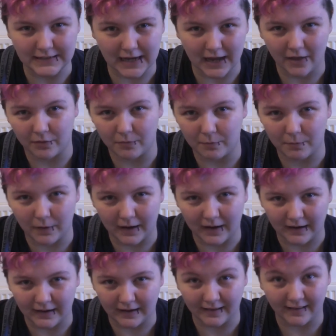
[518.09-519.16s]
death
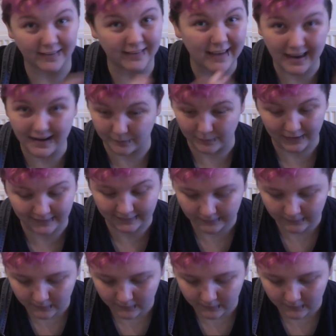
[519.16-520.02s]
by his enemies